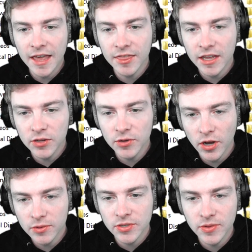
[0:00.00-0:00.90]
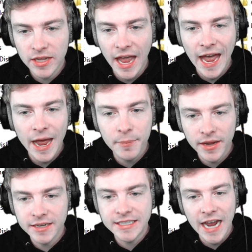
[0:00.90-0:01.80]
and then you go to the app
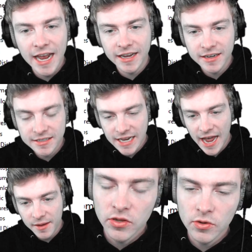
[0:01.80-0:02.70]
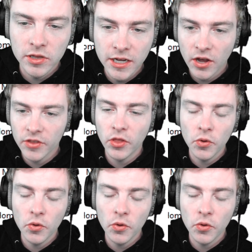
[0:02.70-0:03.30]
data tab. You click on